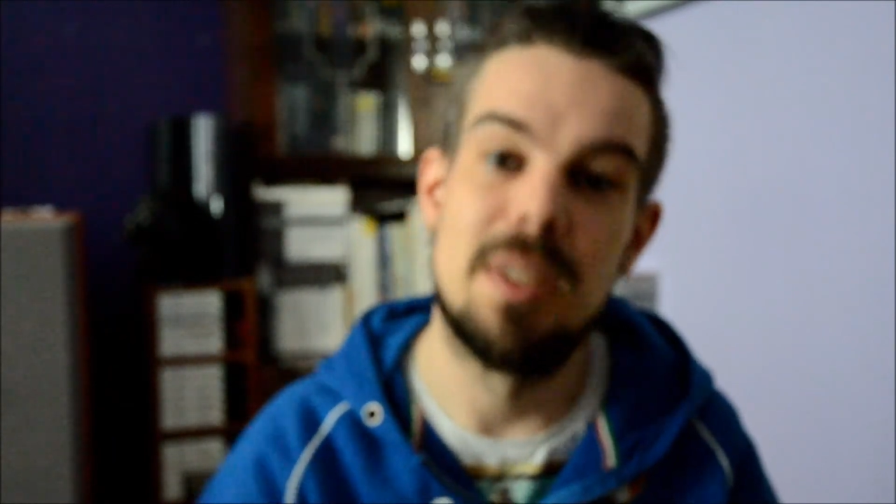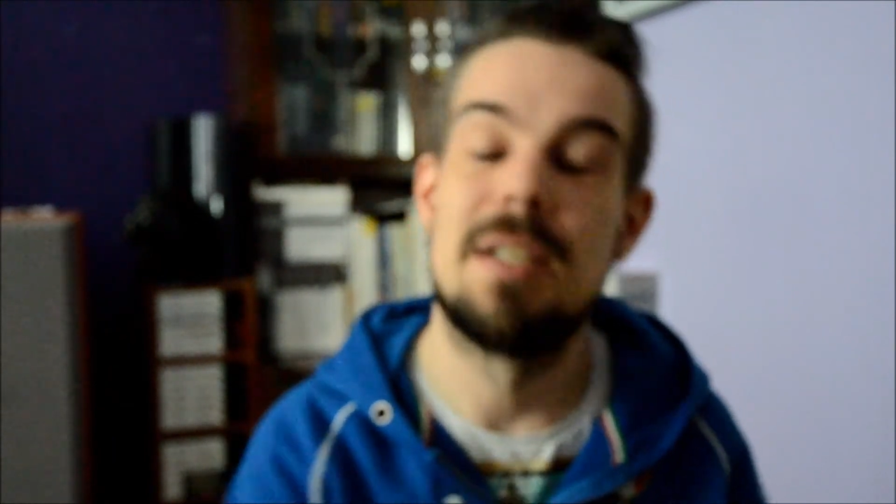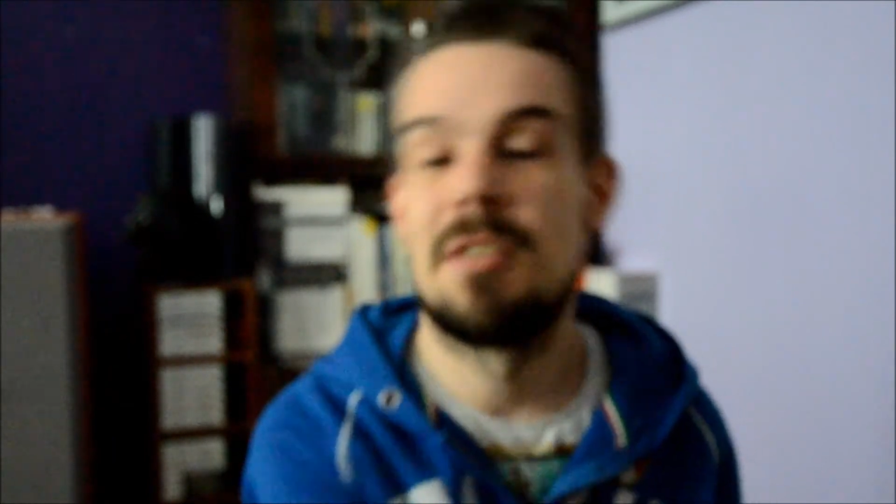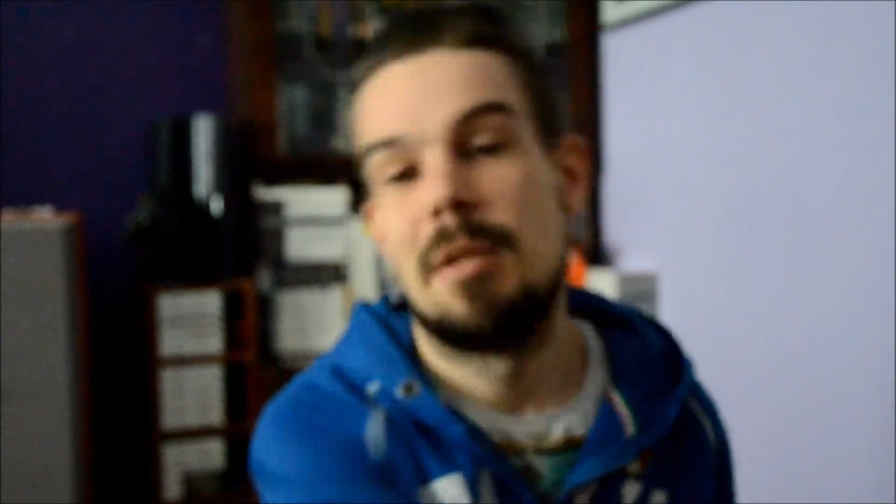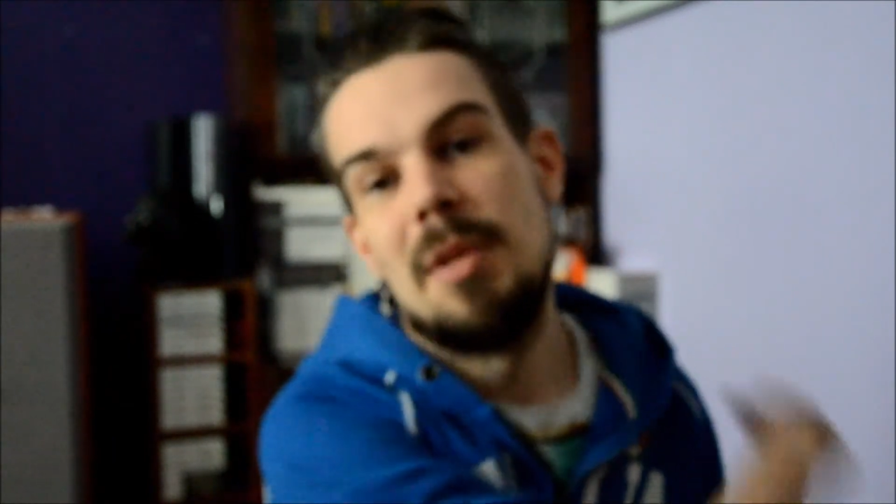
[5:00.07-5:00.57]
play
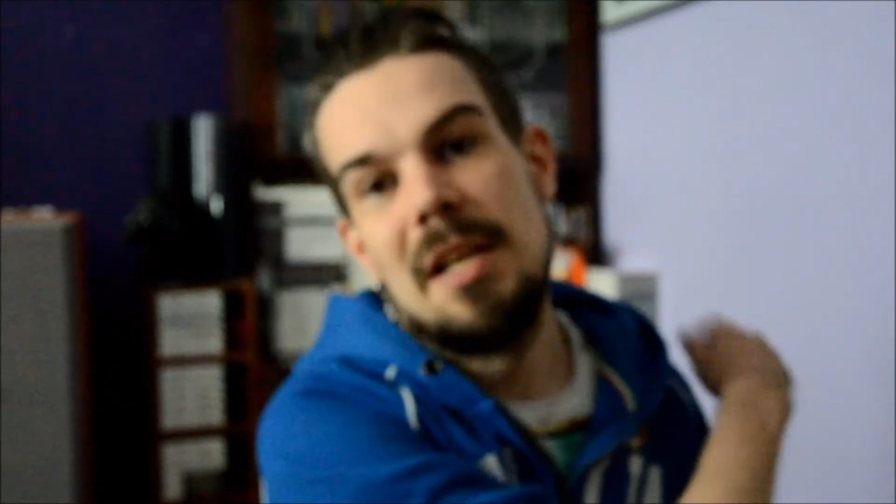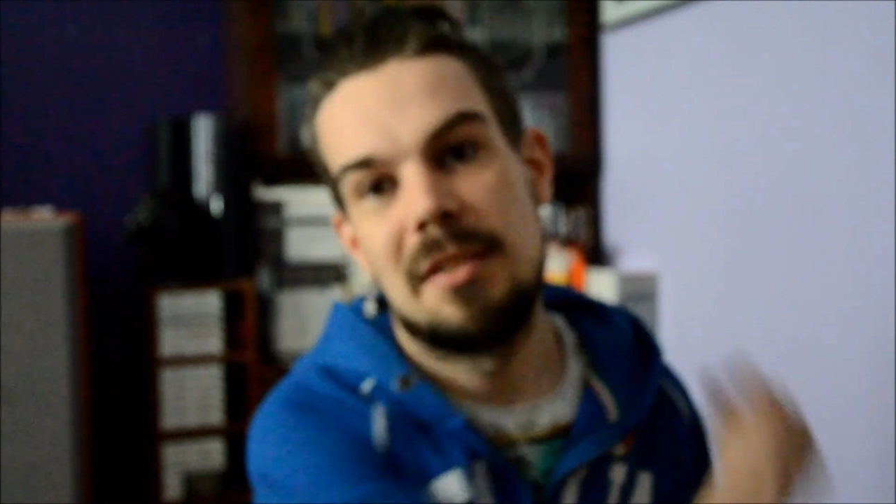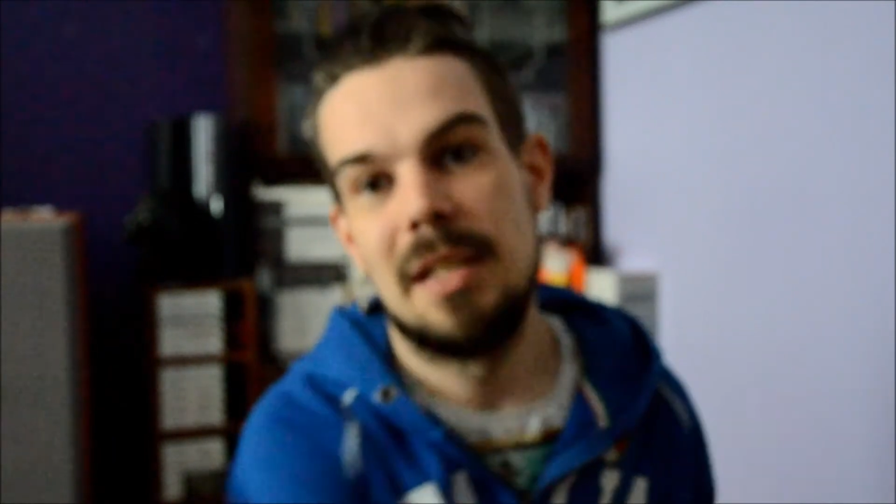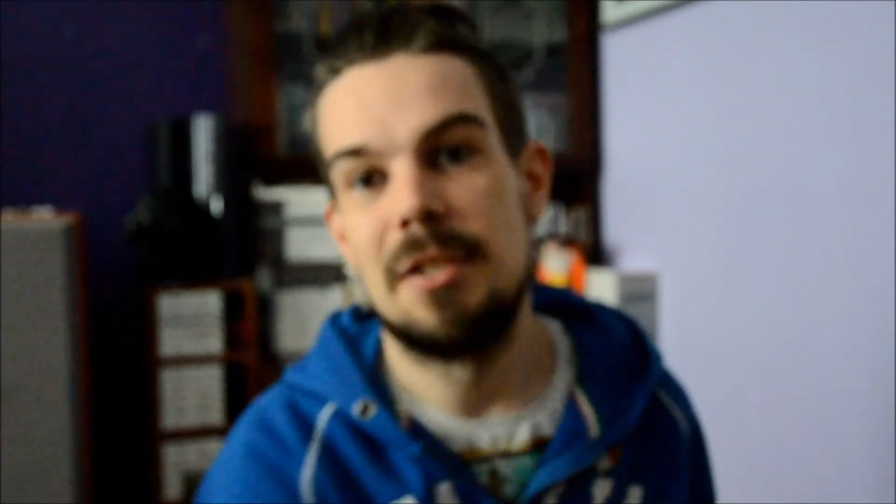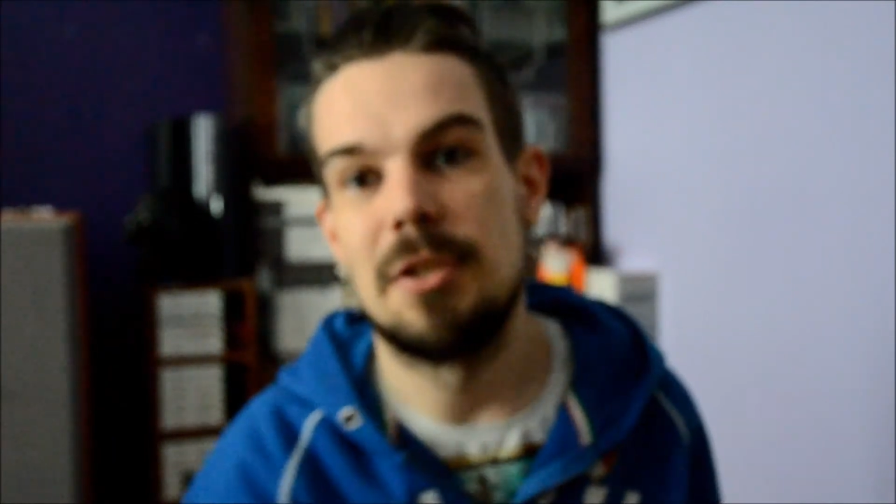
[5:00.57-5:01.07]

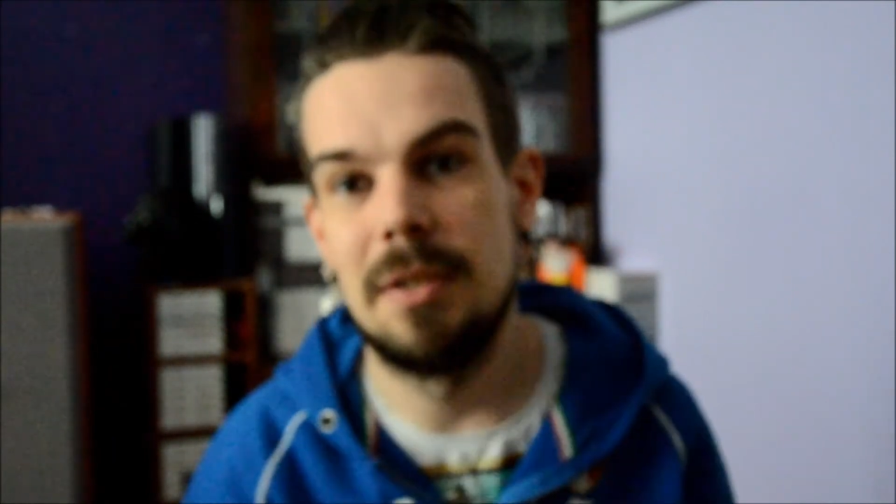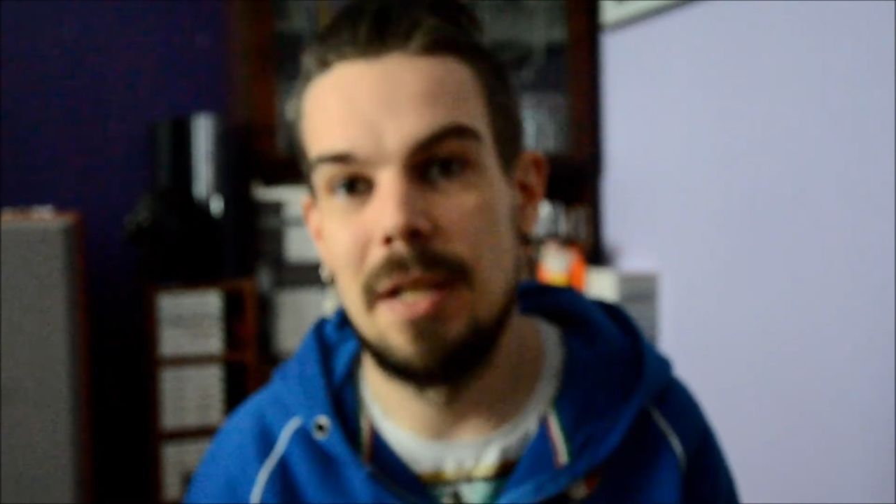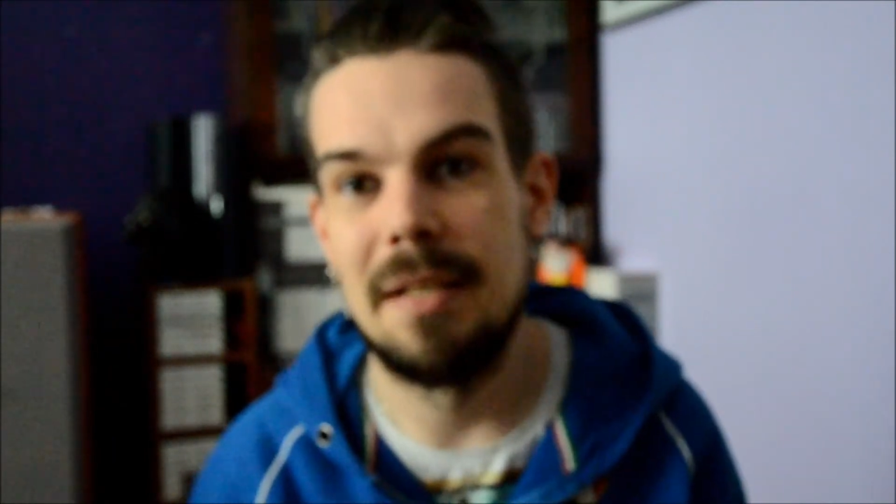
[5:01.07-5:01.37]
Sunblast Angel,